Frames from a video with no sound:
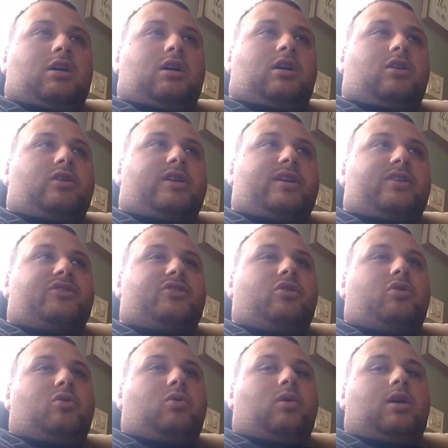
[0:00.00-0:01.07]
Okay,
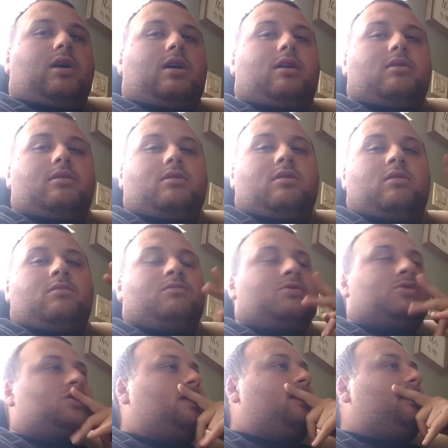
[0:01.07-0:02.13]
so
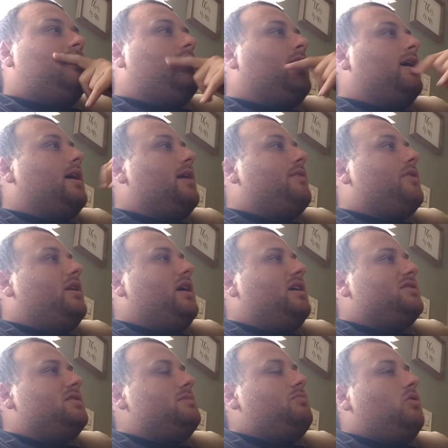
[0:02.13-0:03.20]
I got the
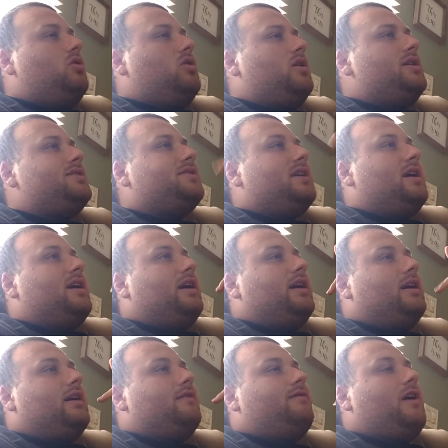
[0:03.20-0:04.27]
Nasty Boys, and I
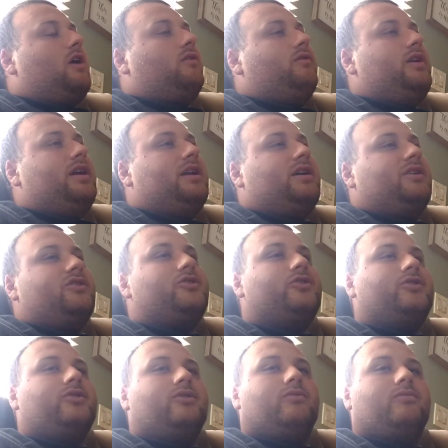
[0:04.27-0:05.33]
got Val
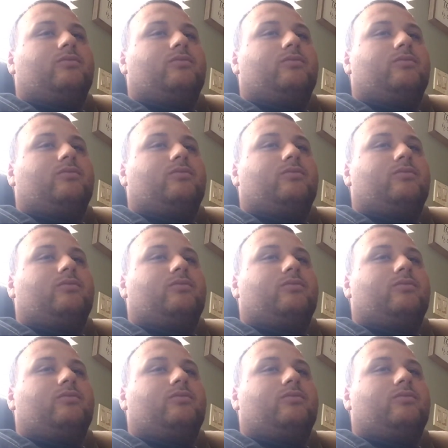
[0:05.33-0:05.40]
Venus.